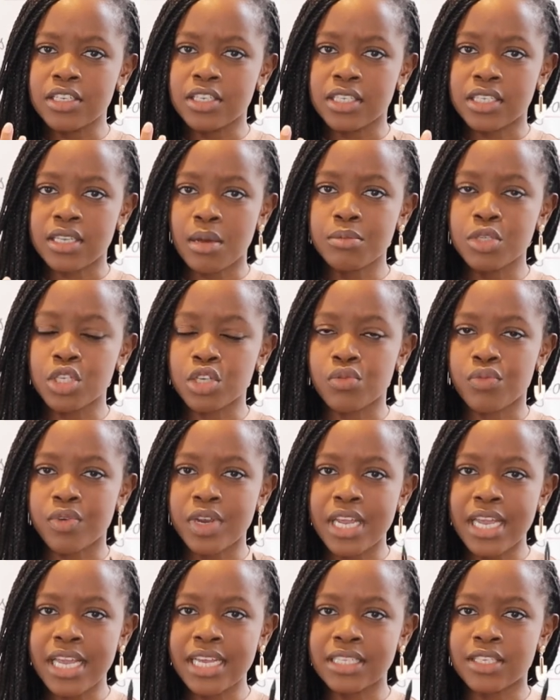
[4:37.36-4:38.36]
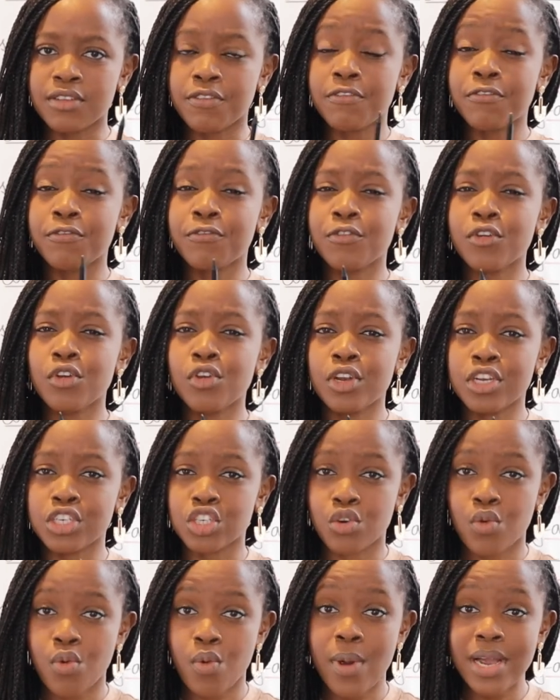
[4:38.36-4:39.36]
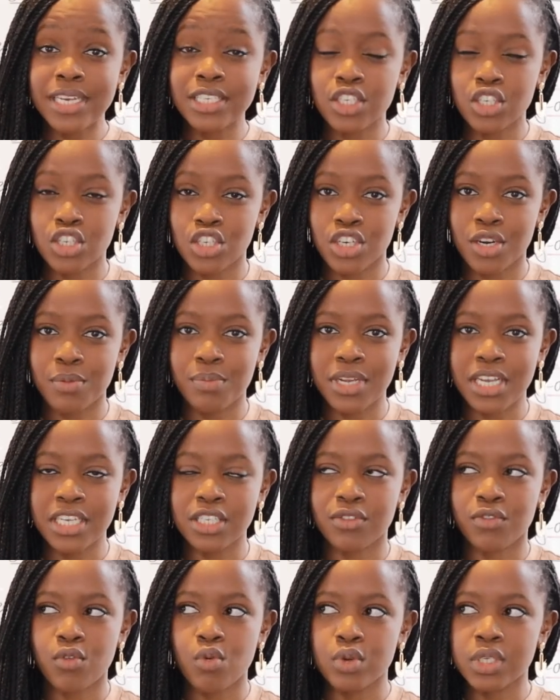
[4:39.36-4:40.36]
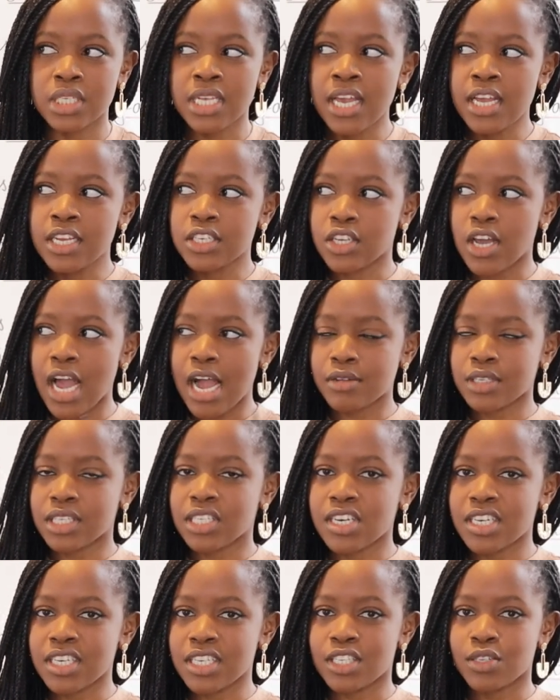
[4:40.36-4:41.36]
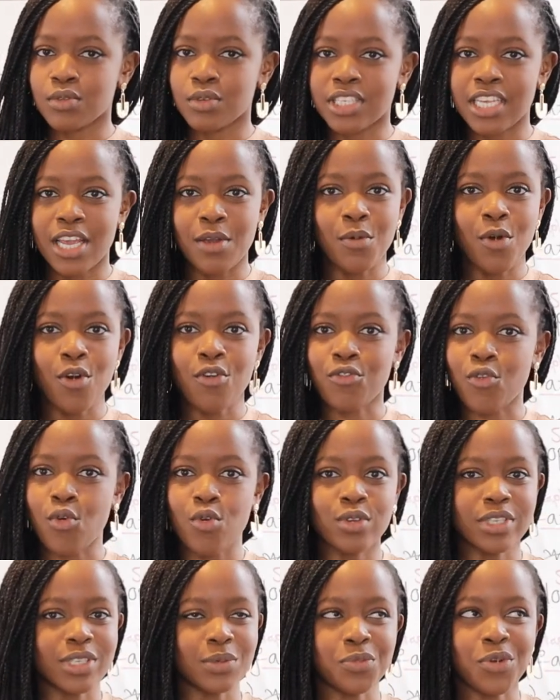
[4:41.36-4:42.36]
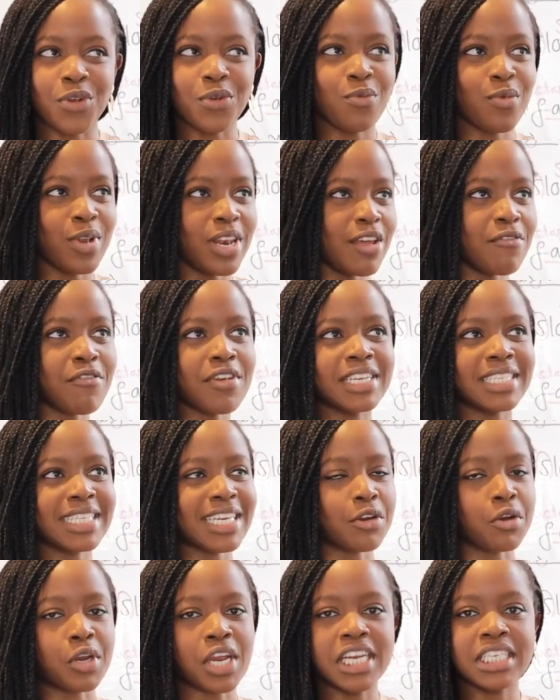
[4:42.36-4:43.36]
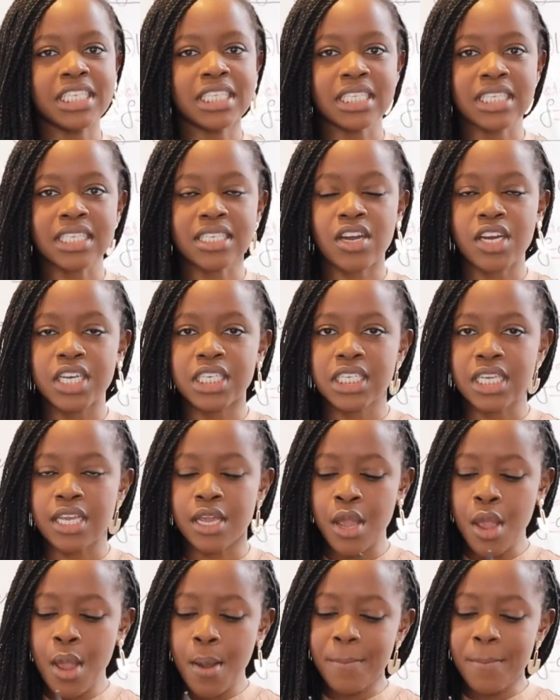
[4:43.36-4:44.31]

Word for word: some degree, his foolish question, because of course, to outsiders, they'll say, well, of course, we live in a segregated society,